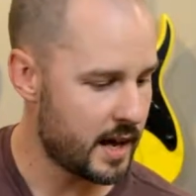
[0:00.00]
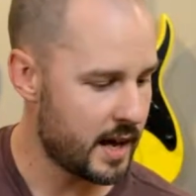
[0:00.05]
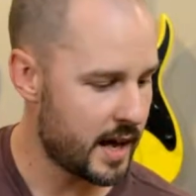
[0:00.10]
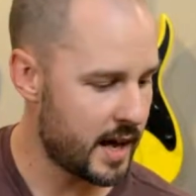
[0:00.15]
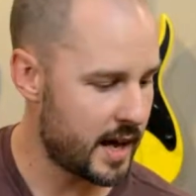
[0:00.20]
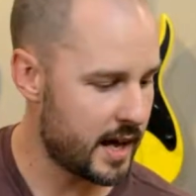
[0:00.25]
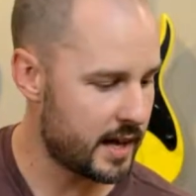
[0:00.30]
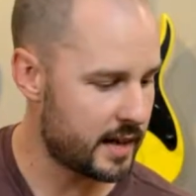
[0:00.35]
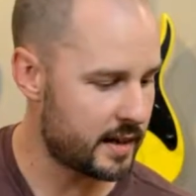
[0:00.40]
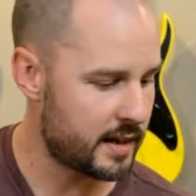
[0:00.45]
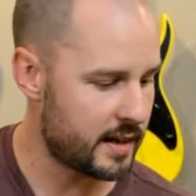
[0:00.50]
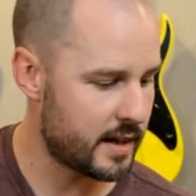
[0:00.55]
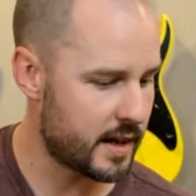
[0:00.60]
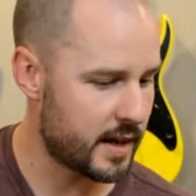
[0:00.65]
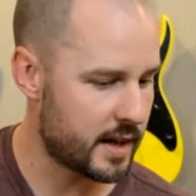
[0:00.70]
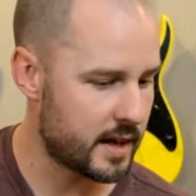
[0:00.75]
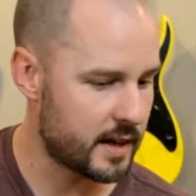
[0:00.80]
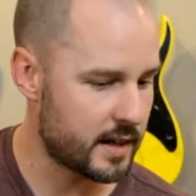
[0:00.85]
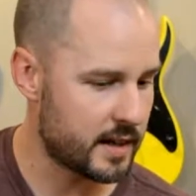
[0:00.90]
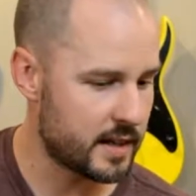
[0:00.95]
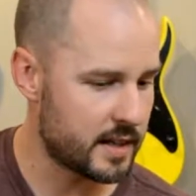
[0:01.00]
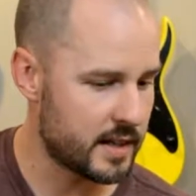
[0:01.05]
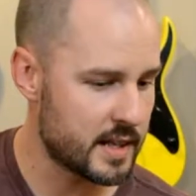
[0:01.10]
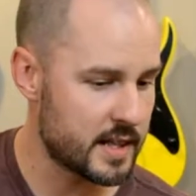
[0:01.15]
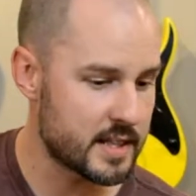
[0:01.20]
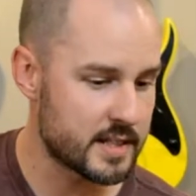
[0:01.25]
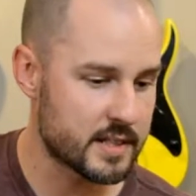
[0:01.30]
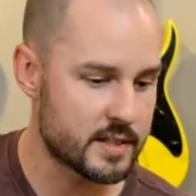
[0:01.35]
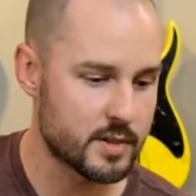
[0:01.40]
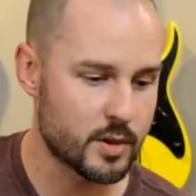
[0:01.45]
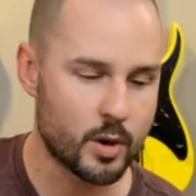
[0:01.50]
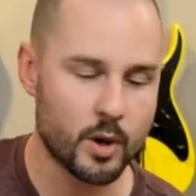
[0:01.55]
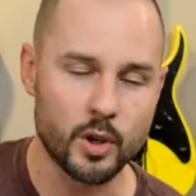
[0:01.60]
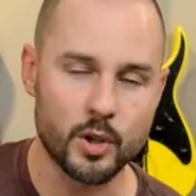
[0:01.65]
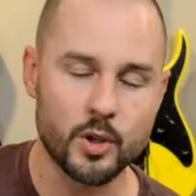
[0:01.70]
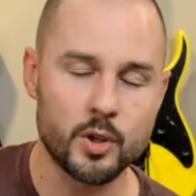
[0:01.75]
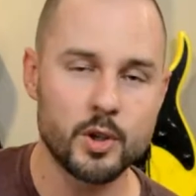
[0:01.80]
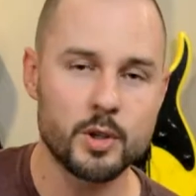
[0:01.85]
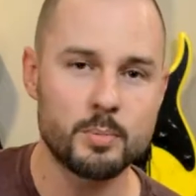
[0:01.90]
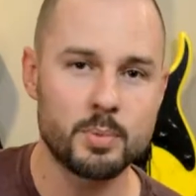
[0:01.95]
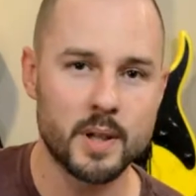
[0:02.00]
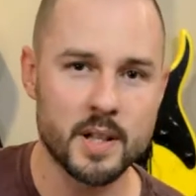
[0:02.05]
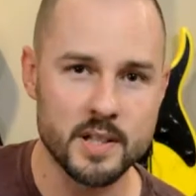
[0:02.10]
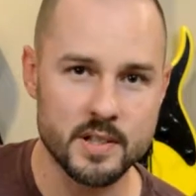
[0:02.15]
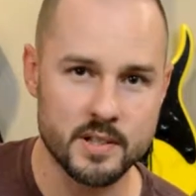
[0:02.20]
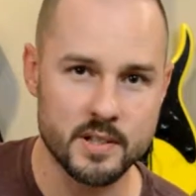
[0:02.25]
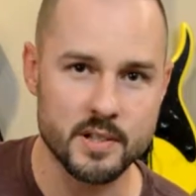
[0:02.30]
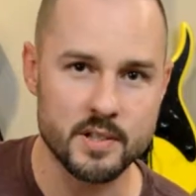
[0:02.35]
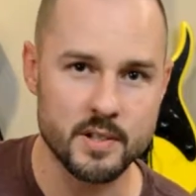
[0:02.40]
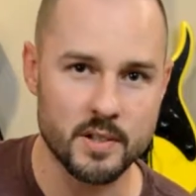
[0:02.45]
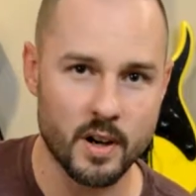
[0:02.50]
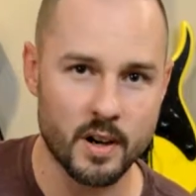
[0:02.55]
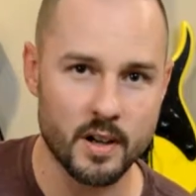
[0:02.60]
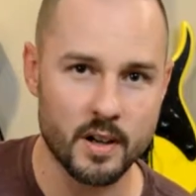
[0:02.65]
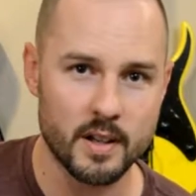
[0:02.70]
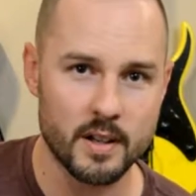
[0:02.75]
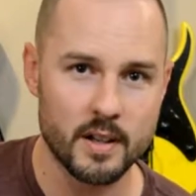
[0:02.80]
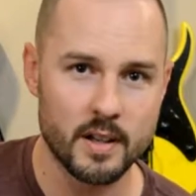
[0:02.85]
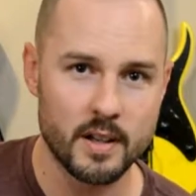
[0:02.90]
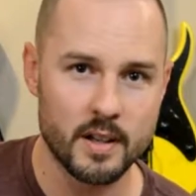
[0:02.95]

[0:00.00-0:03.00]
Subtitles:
And this is a good place to start.